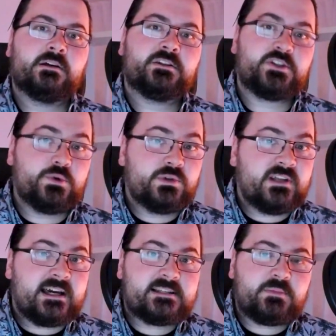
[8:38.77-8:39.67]
2
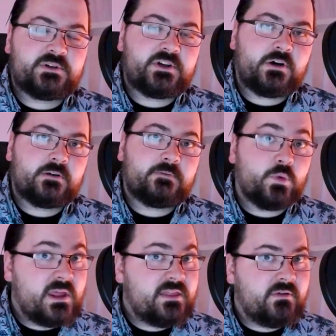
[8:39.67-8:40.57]
dice per turn for
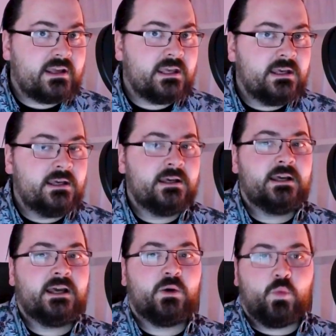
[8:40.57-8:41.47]
withering,
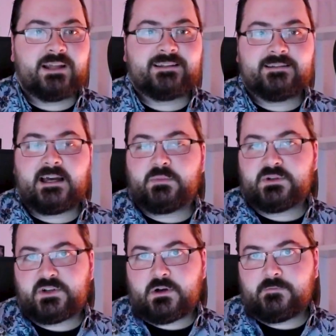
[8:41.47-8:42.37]
and 1 die per
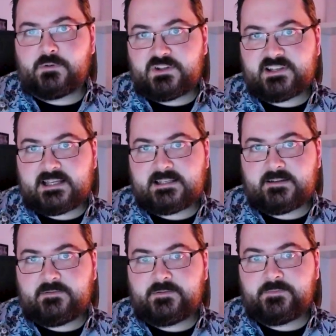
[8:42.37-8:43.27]
turn for decisive.
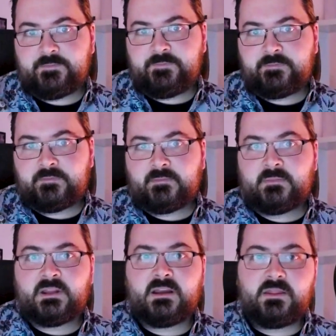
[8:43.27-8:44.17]

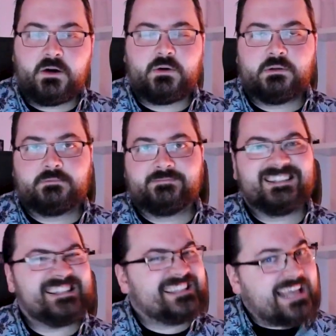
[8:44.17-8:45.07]
Though
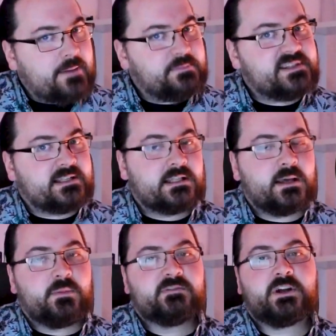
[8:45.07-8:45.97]
this caps at a
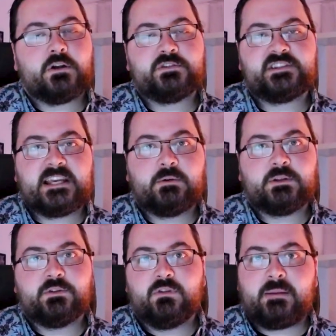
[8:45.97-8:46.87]
number of turns equal
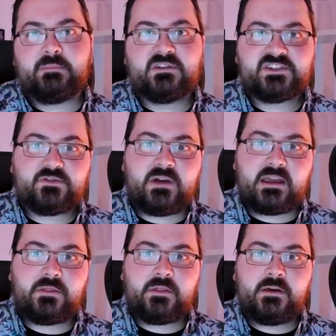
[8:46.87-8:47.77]
to the grappler's
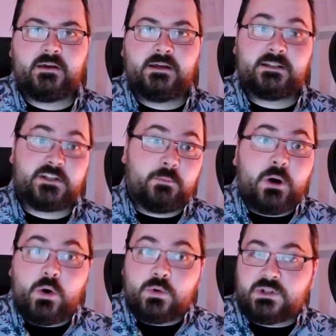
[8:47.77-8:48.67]
strength. The
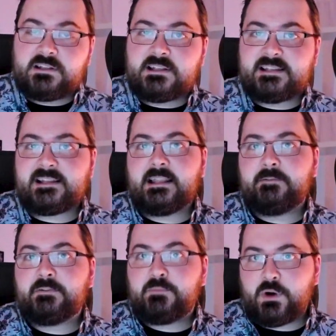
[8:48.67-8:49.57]
opponent is then
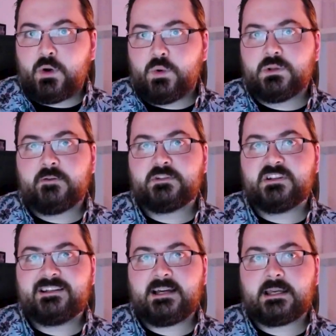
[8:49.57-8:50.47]
left prone after the
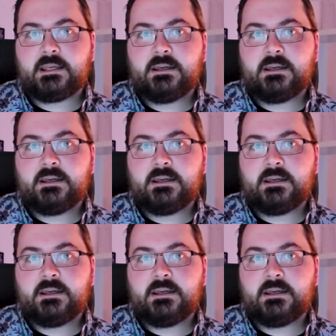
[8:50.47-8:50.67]
attack.